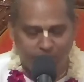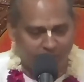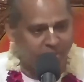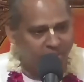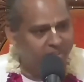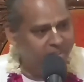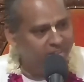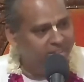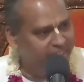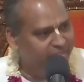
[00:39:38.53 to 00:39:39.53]
but
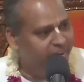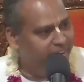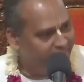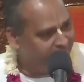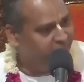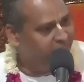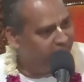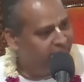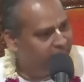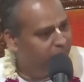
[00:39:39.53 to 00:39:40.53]
he felt
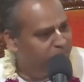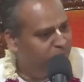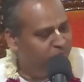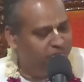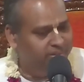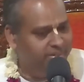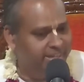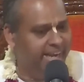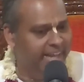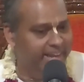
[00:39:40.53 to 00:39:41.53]
insulted in terms of
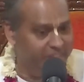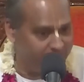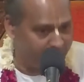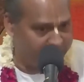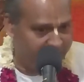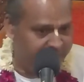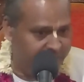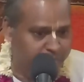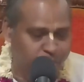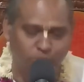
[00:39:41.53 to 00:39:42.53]
getting an instruction
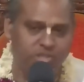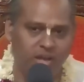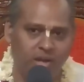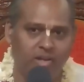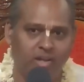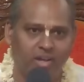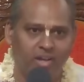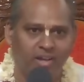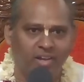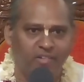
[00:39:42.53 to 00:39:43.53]
from his own son,
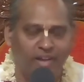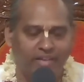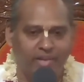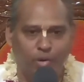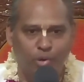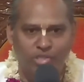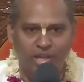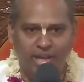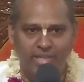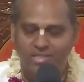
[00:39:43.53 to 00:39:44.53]
5-year-old
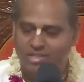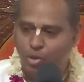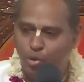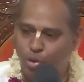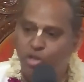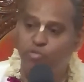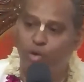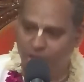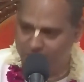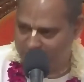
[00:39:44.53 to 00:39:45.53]
son, as go to the
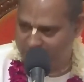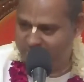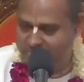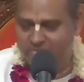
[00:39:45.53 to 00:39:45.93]
forest.